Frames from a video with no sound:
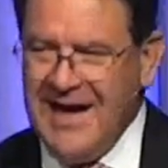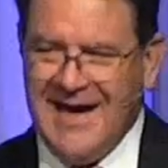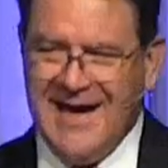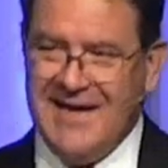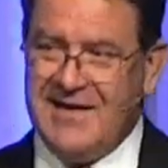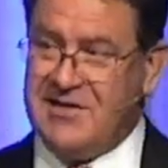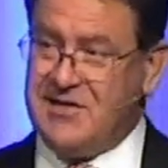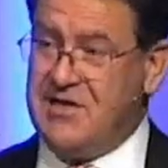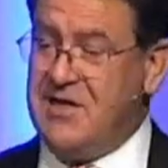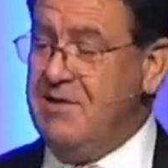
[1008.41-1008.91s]

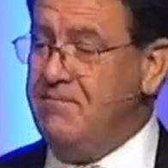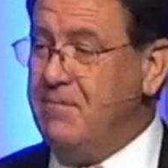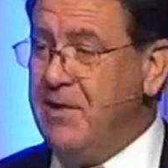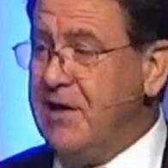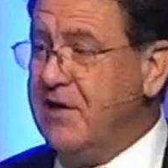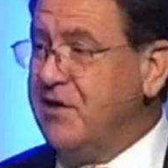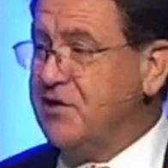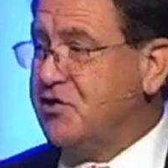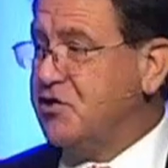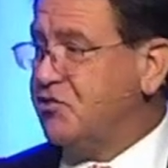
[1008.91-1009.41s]
It is the
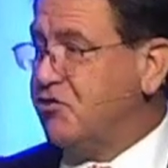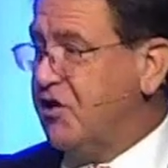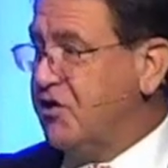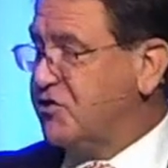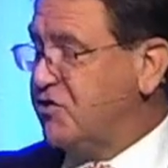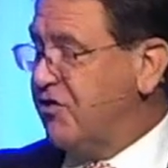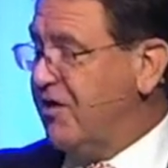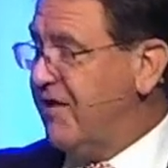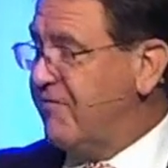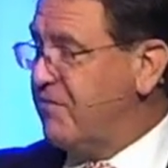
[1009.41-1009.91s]
biggest
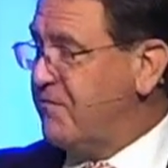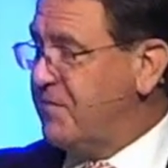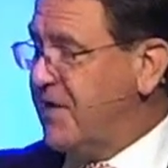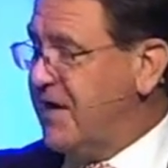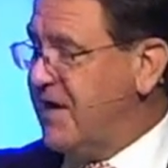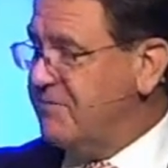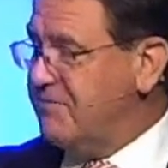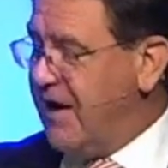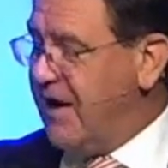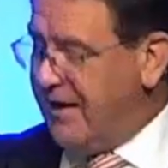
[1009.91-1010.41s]
structure ever
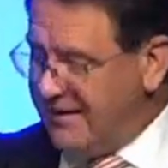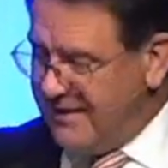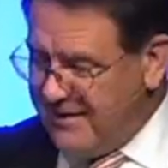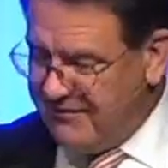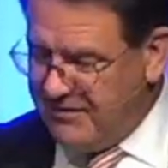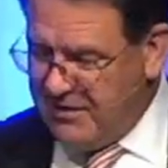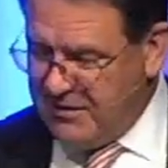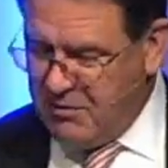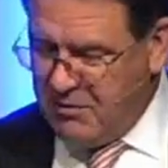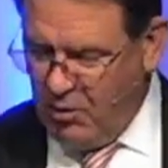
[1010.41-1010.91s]
made by
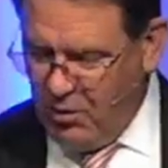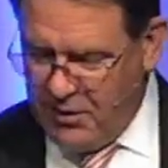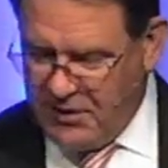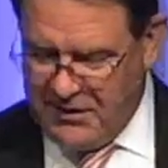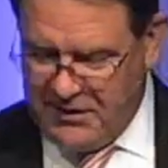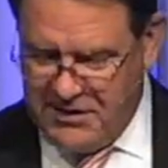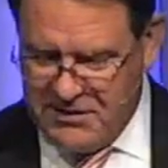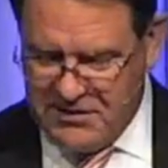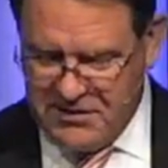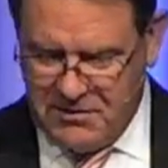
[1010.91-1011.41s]
living
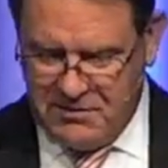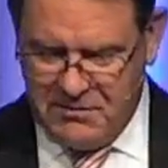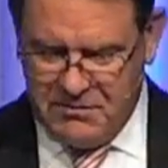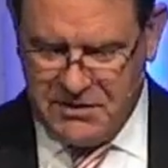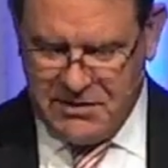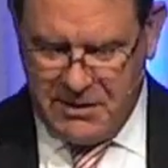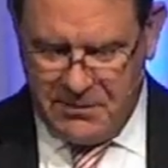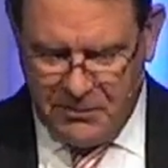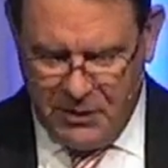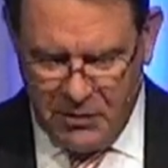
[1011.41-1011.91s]

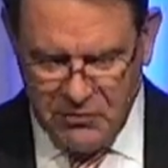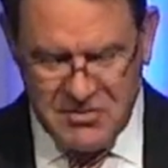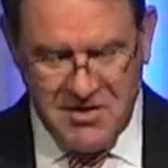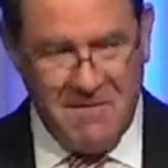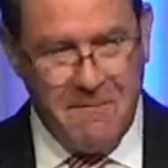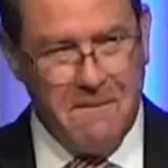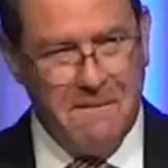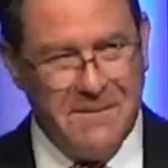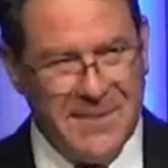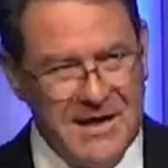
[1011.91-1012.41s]
organisms, composed
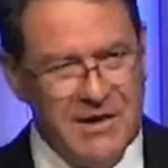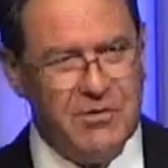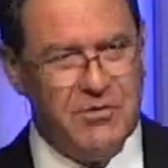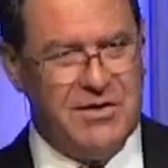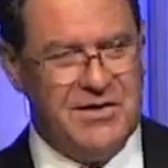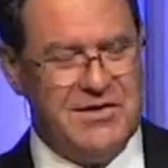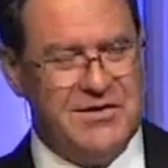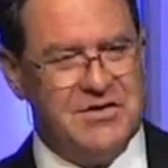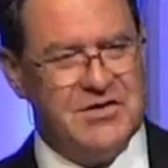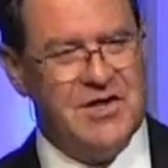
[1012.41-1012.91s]
of
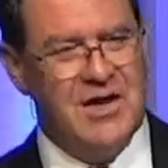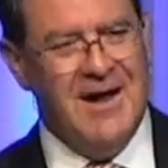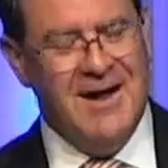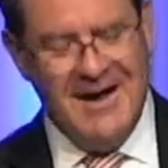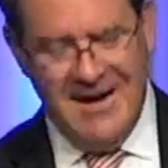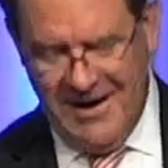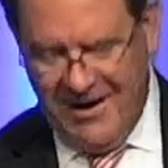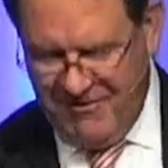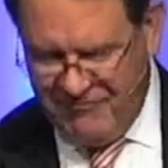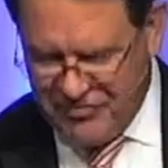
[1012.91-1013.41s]
billions
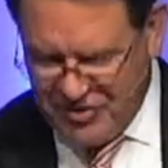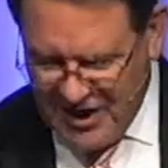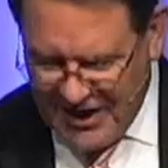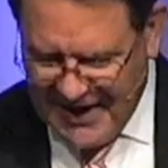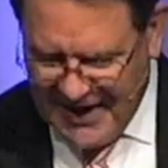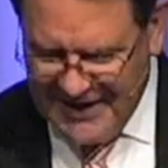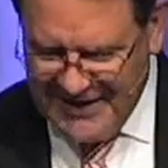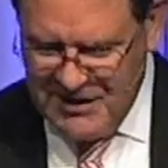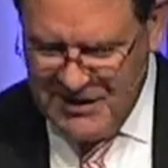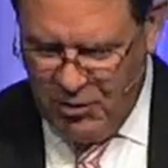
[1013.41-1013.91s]
of
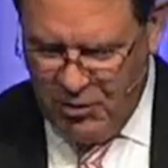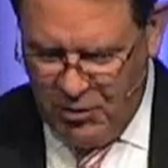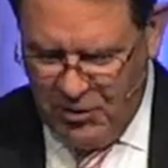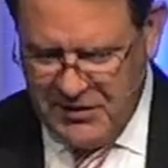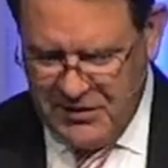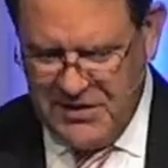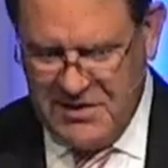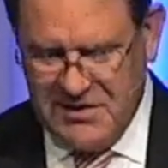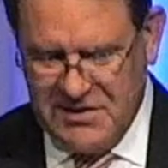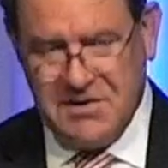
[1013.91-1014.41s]
tiny
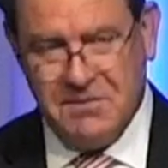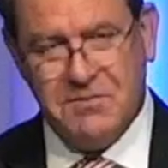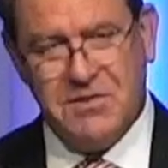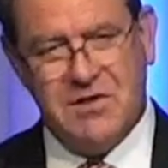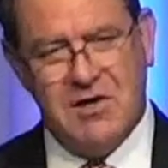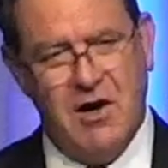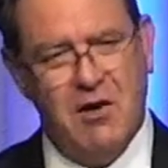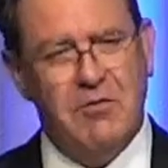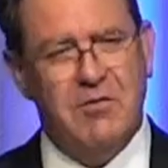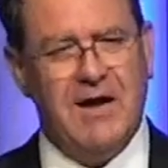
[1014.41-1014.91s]
organisms
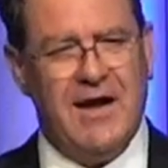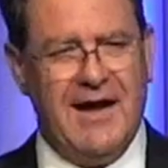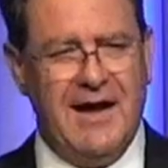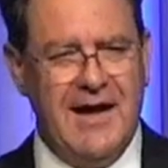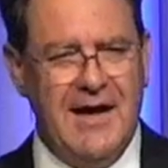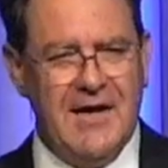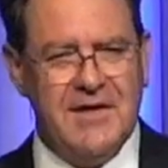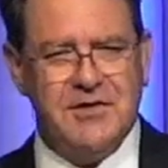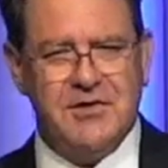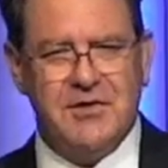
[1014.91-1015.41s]
known
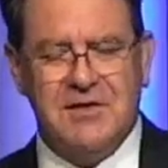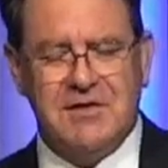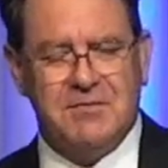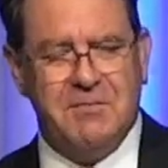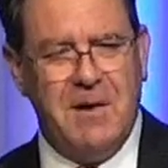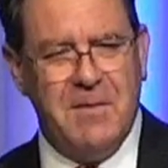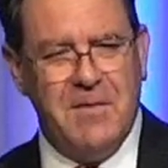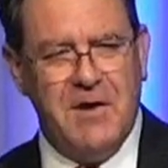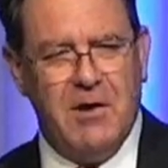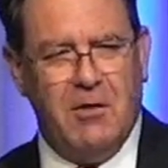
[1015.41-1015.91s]
as, and this
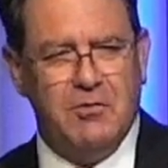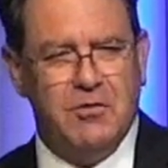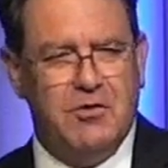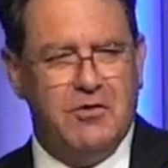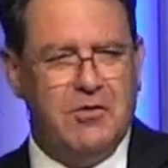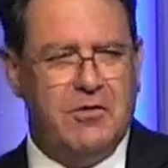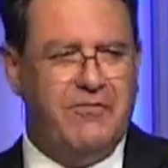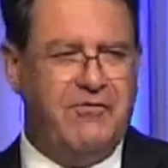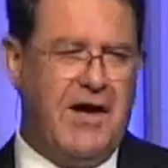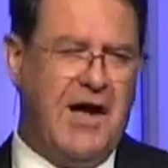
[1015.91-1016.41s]
may be on
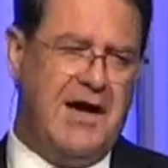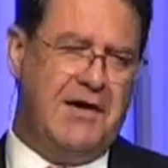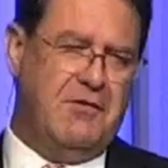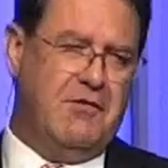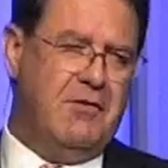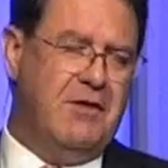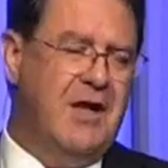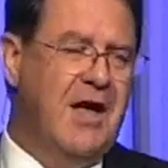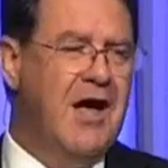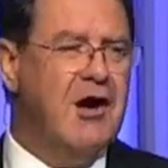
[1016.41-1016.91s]
your
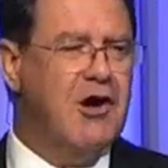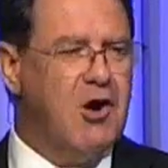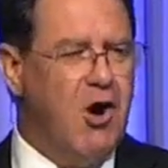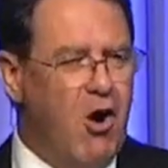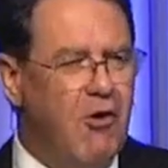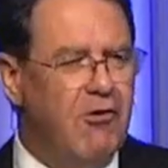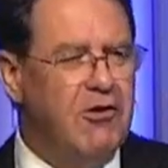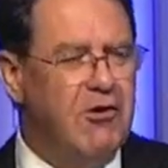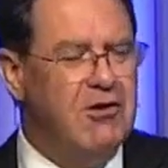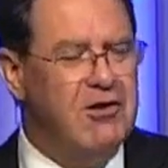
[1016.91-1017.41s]
final,
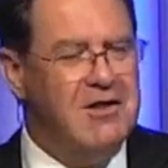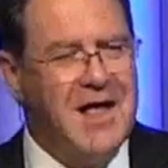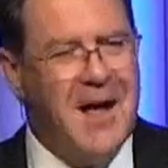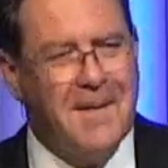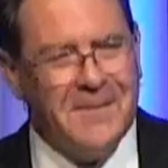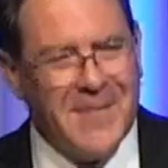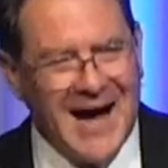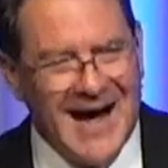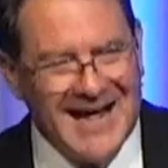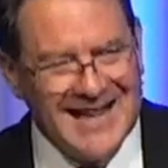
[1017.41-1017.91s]
coral
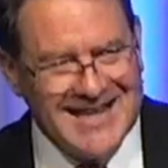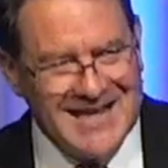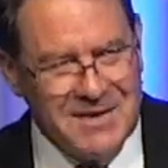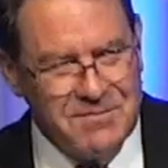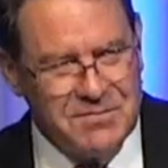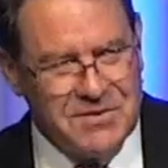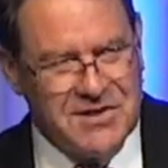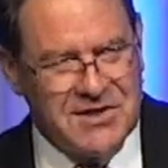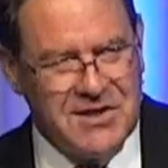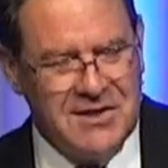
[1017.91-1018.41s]

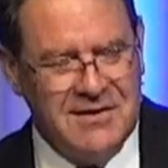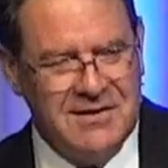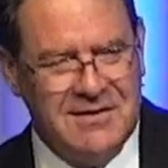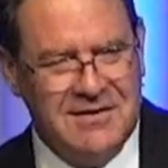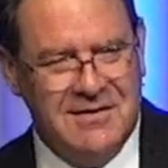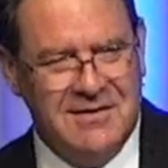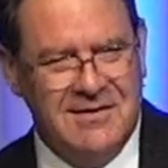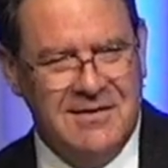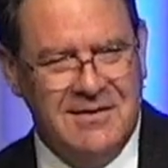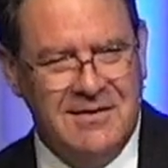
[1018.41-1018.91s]

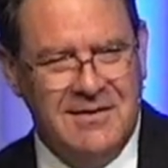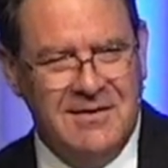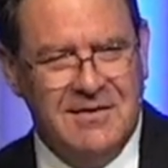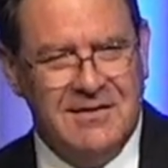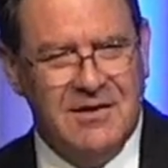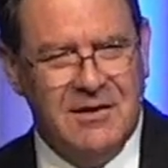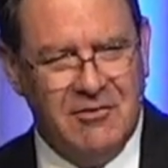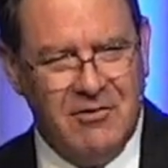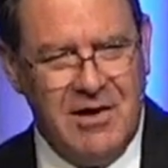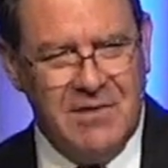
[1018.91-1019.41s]
polyps,
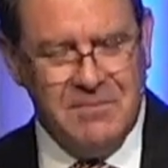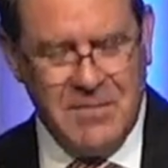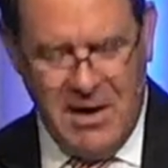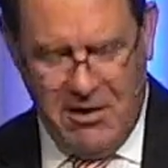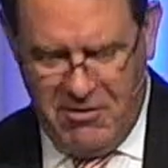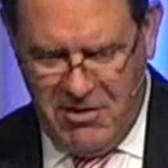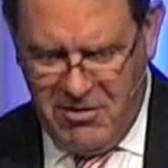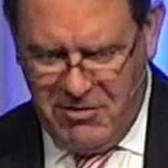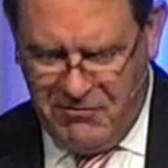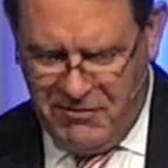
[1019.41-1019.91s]
the Great
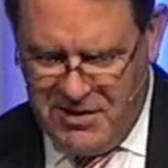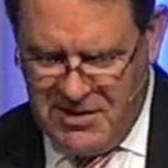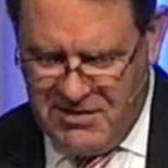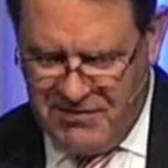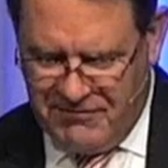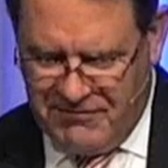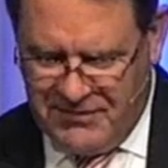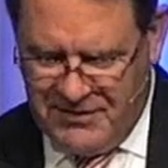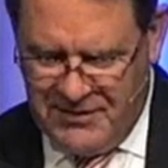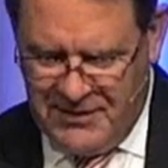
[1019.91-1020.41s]
Barrier
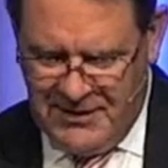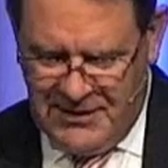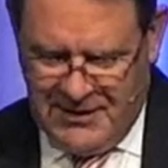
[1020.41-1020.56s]
Reef.